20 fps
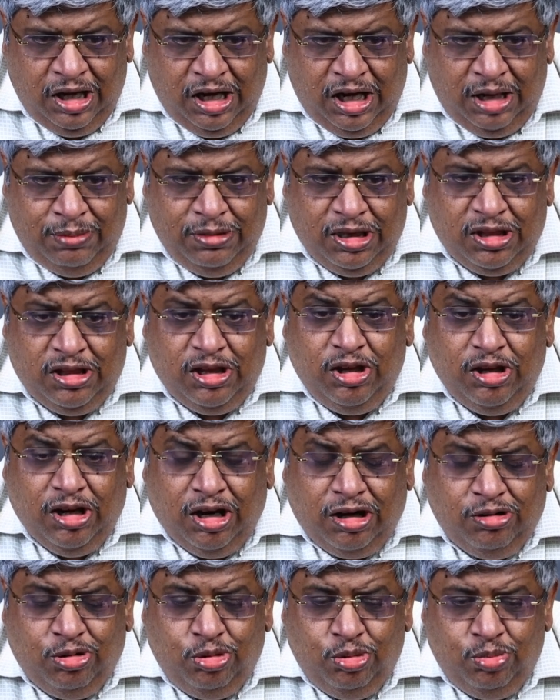I'm at the
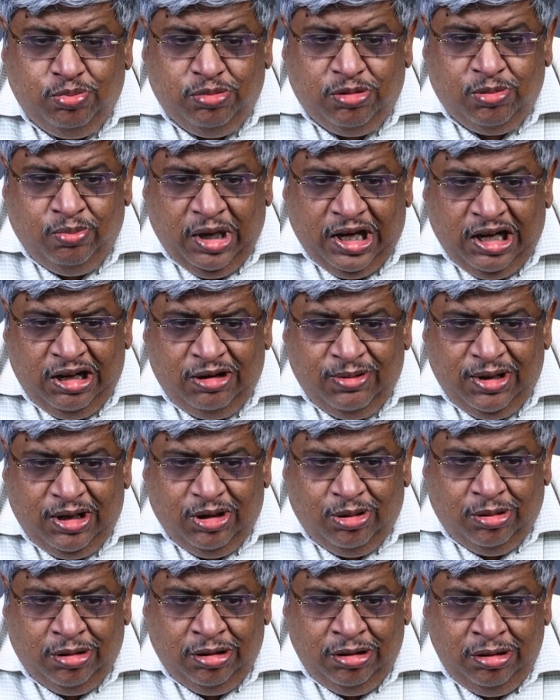Yaqub
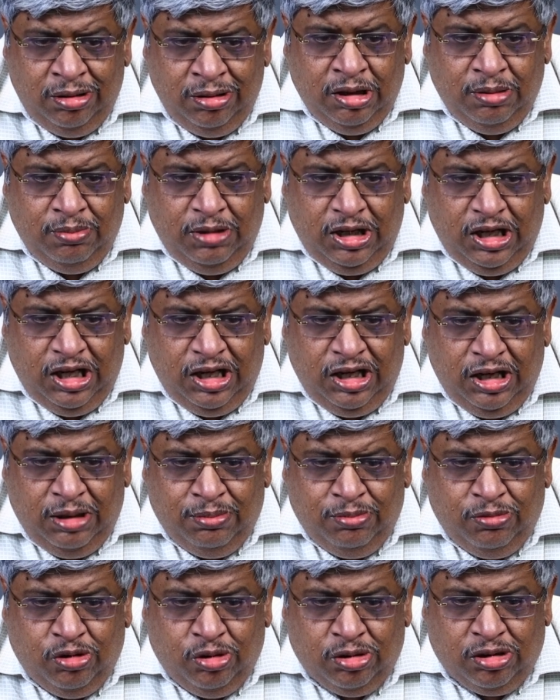Banquet Hall,
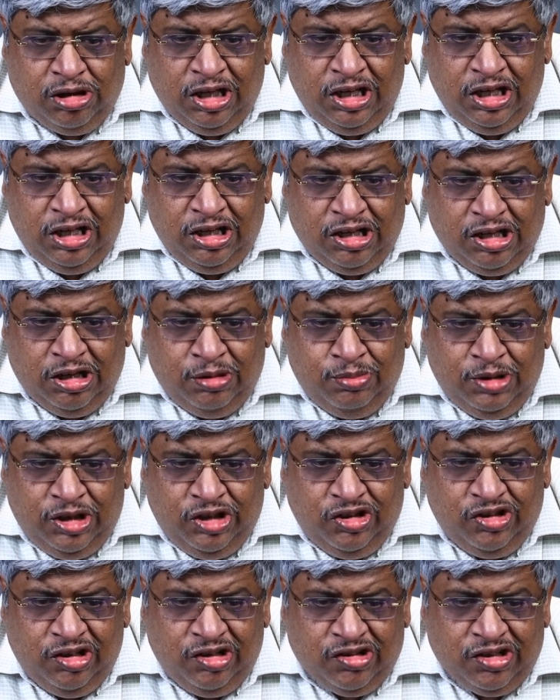Millennium Hotel and
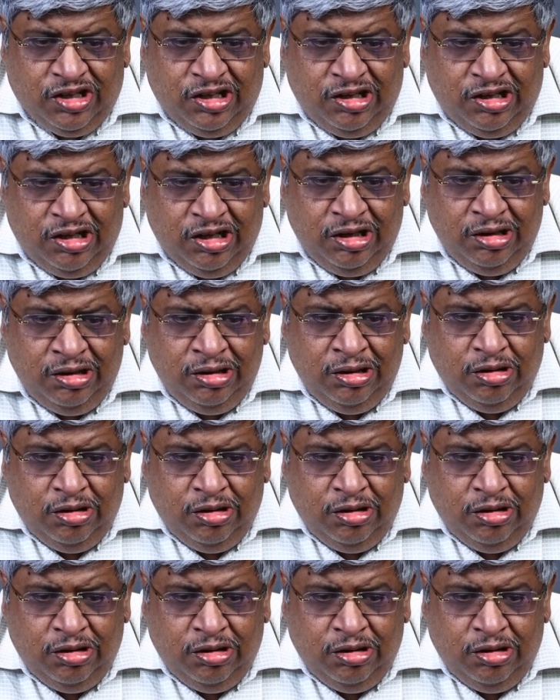Convention Center,